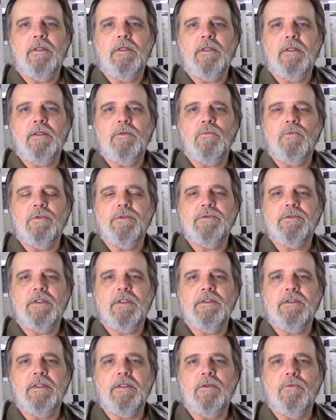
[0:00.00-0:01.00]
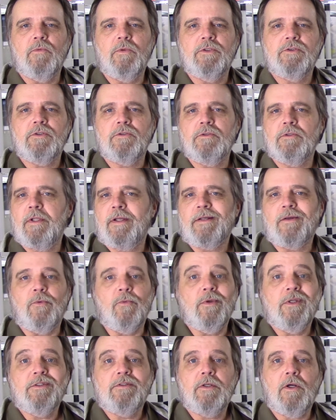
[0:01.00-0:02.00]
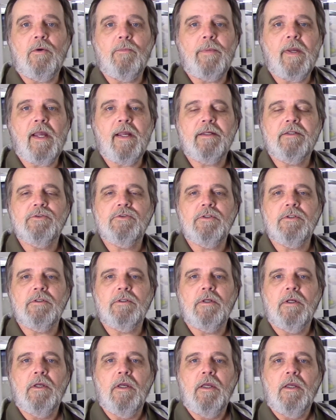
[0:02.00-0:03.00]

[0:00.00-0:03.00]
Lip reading: It was in the original, like a retail packaging